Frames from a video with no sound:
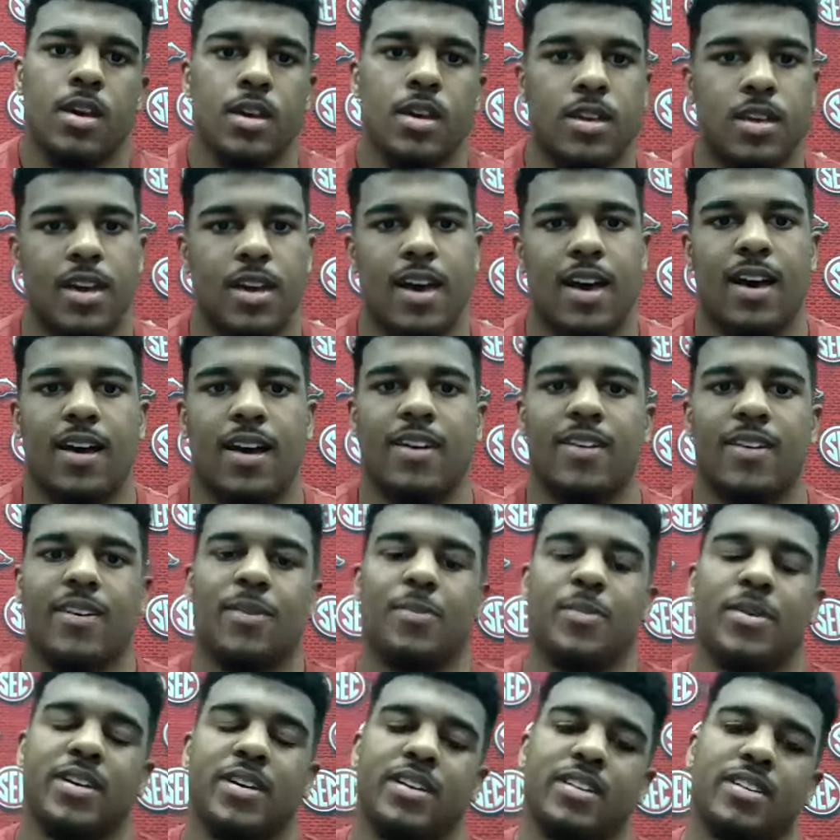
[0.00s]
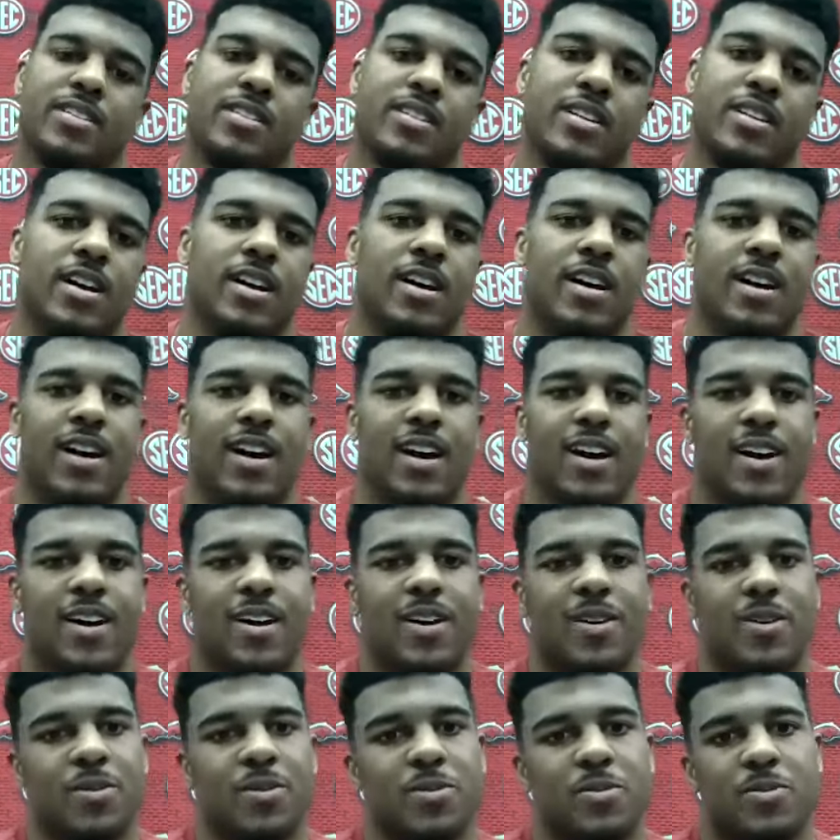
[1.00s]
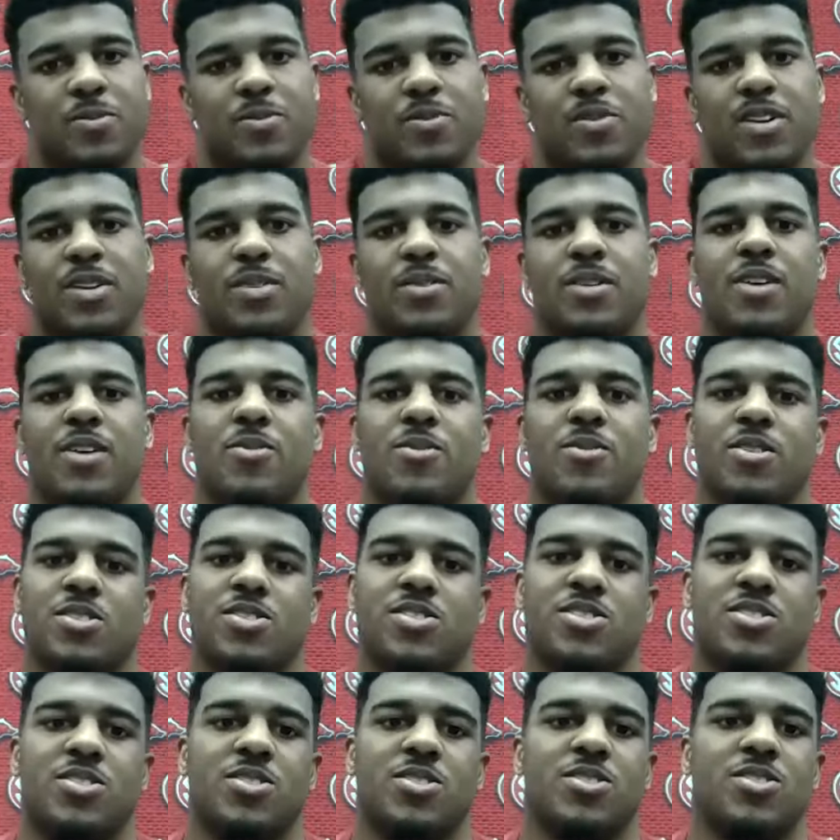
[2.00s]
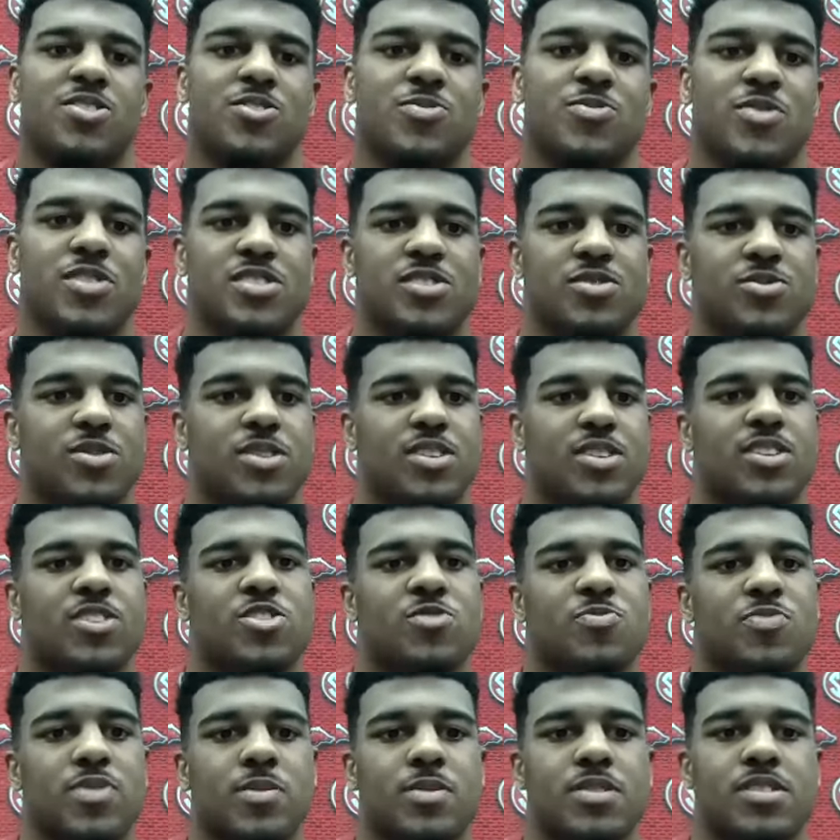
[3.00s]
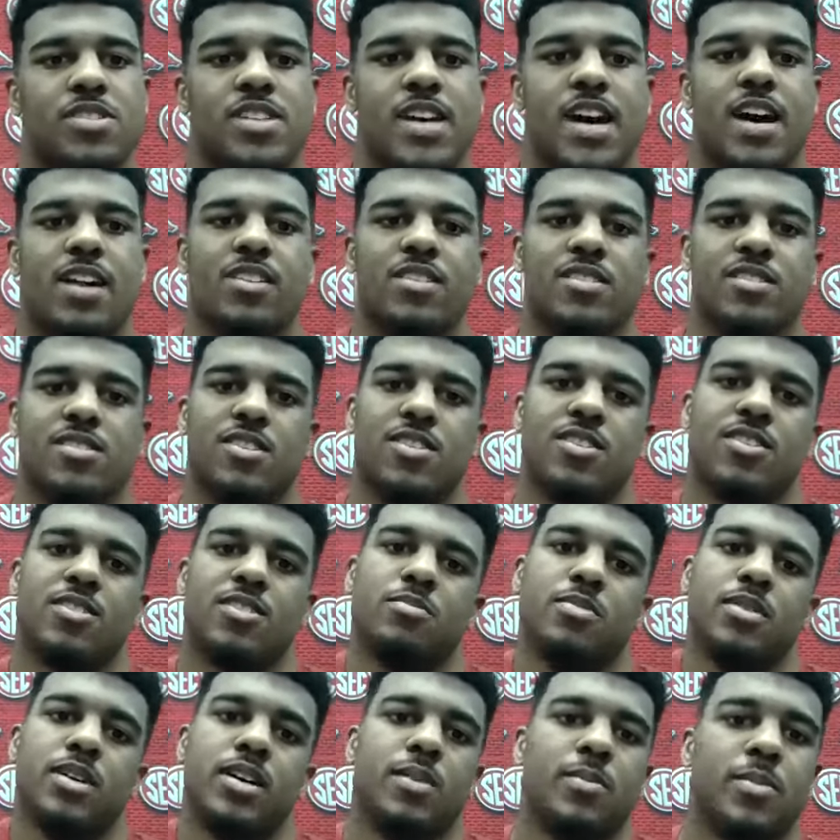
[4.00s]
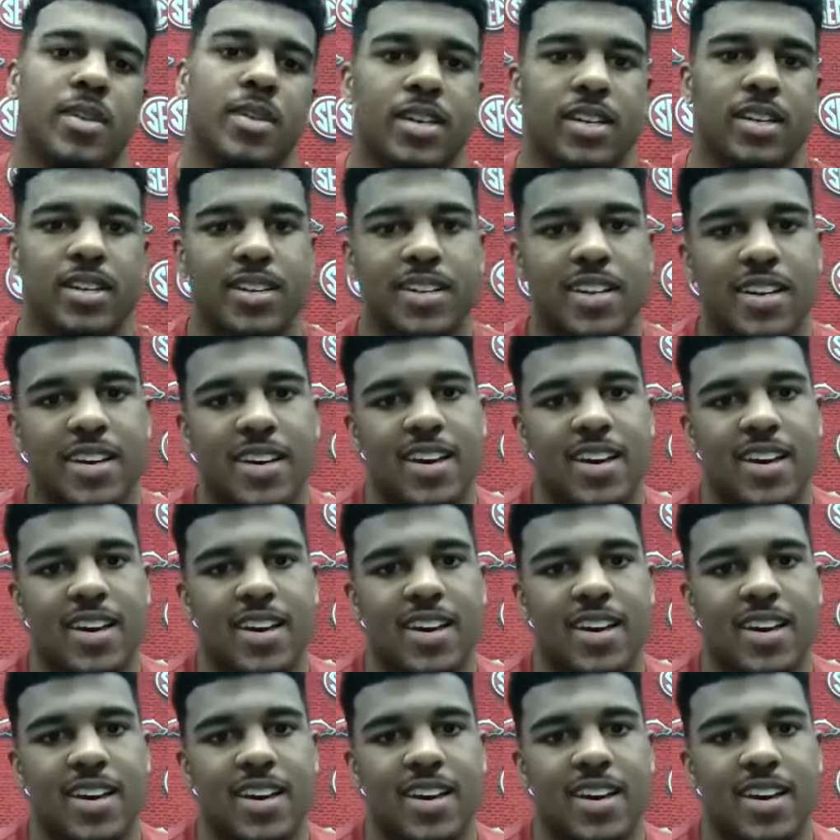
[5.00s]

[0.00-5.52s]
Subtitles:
Yeah, I mean, I'm not really sure too much of what Coach Pittman's talents are, but I mean,